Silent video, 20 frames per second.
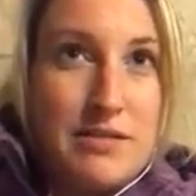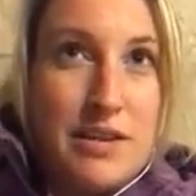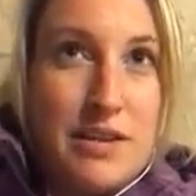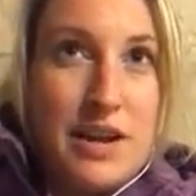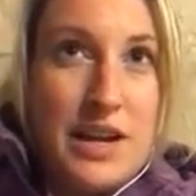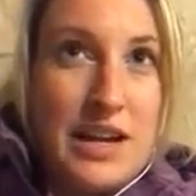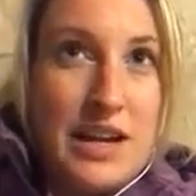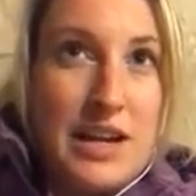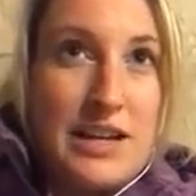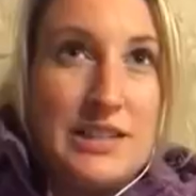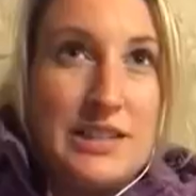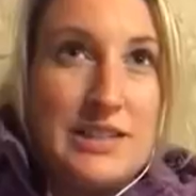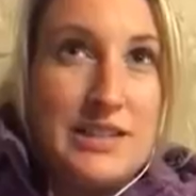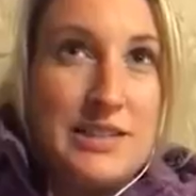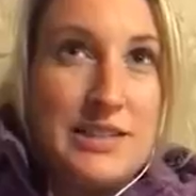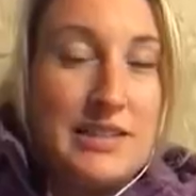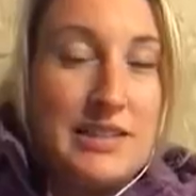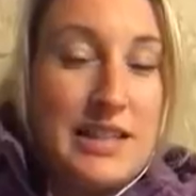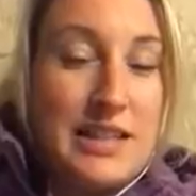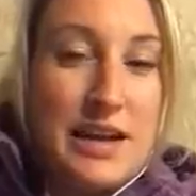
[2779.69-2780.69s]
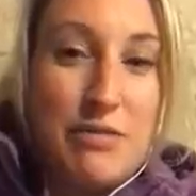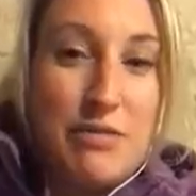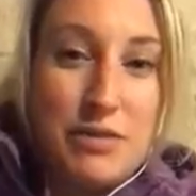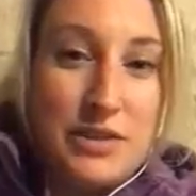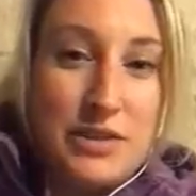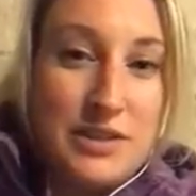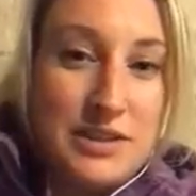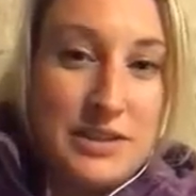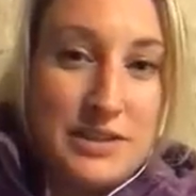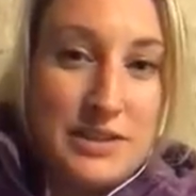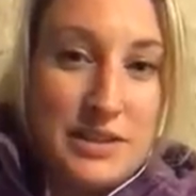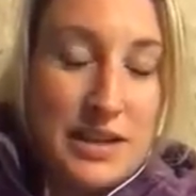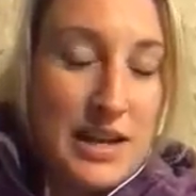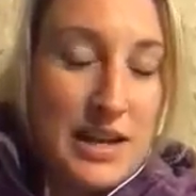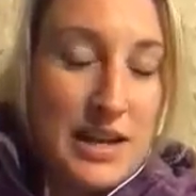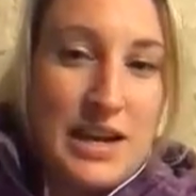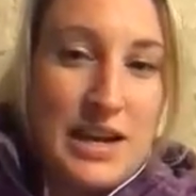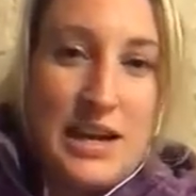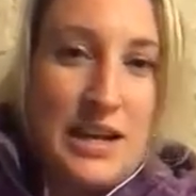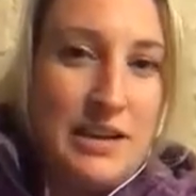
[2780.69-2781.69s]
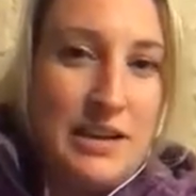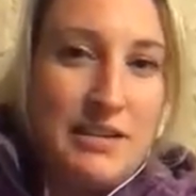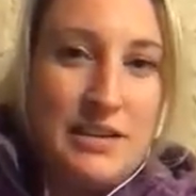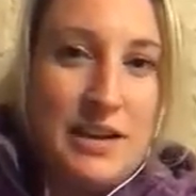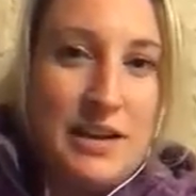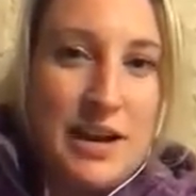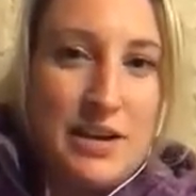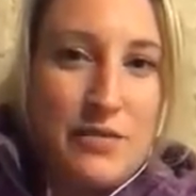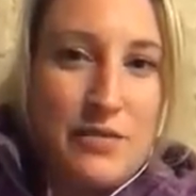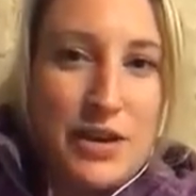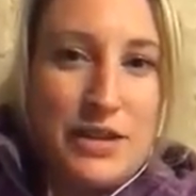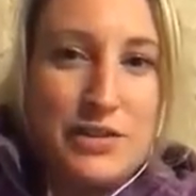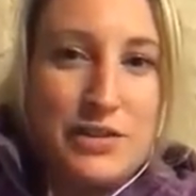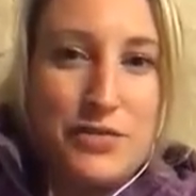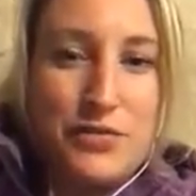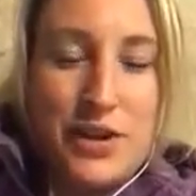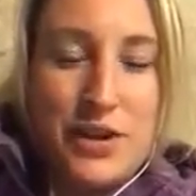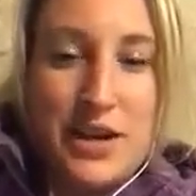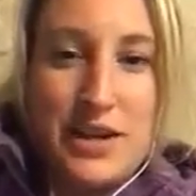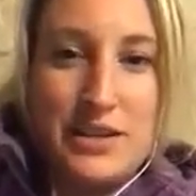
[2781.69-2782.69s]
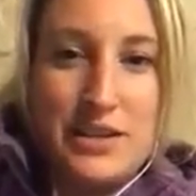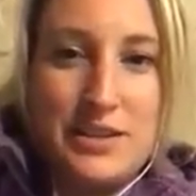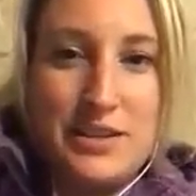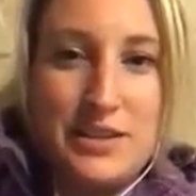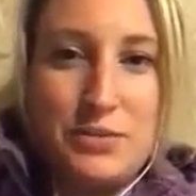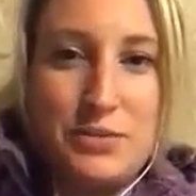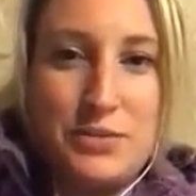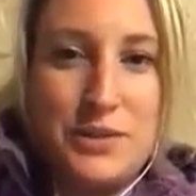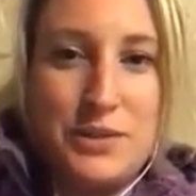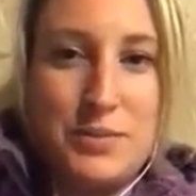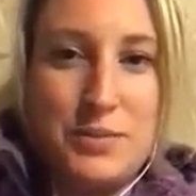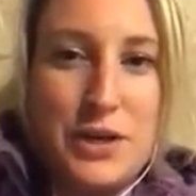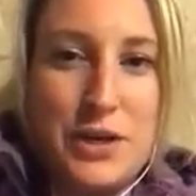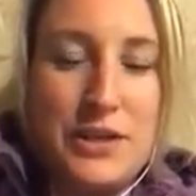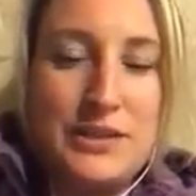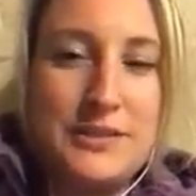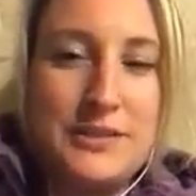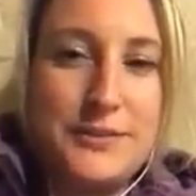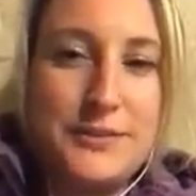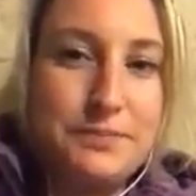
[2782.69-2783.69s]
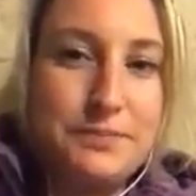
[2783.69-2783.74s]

I guess that was any kind of extra finances was a bonus.